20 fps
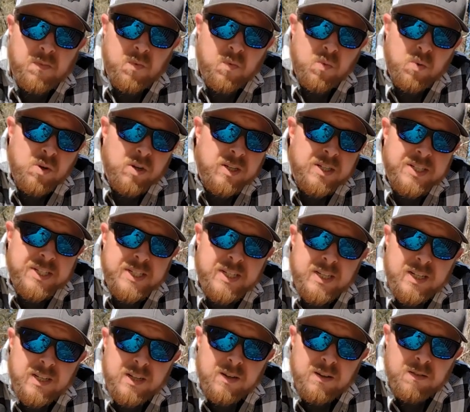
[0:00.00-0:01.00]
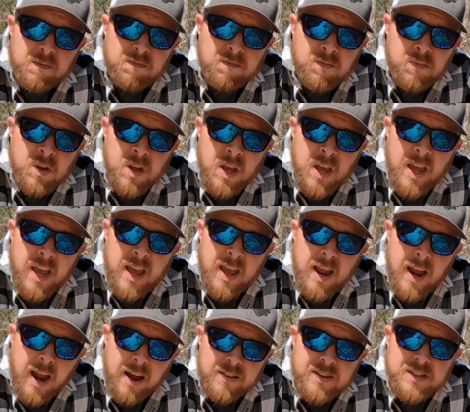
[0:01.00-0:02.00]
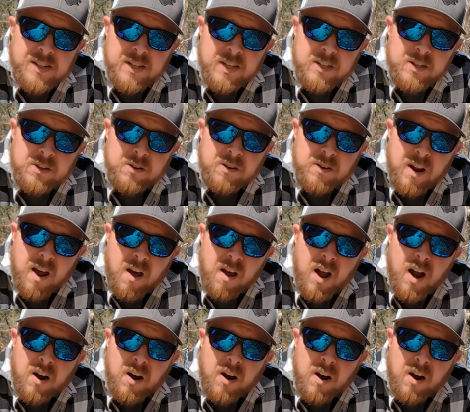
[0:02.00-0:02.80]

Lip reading: we're gonna see how this thing turned out.